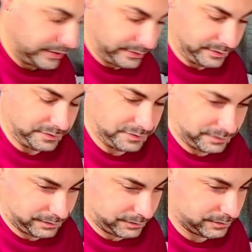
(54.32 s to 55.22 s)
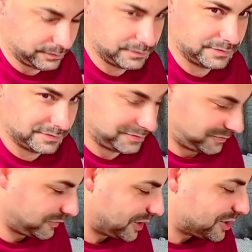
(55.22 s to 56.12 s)
can take away camping
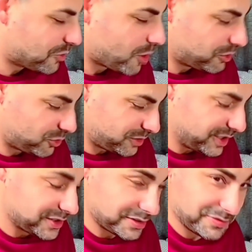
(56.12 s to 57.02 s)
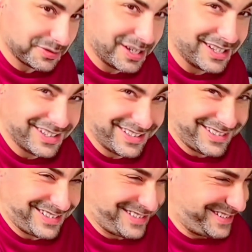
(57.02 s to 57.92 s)
if you want something quick and
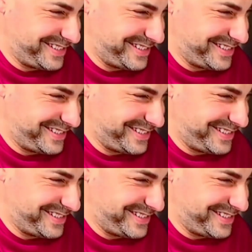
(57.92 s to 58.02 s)
easy.